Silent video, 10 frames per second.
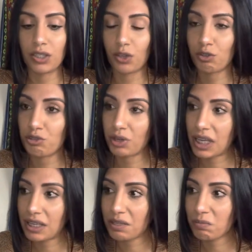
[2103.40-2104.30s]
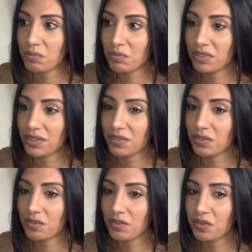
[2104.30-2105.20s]
your
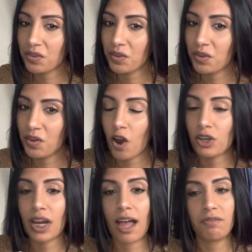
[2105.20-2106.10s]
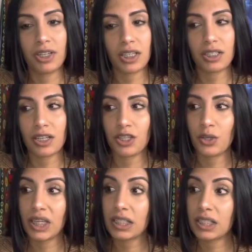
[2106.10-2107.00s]
dreams are evident and you
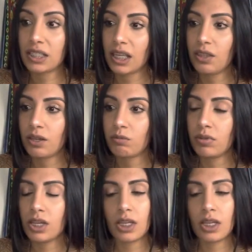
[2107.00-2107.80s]
can see them.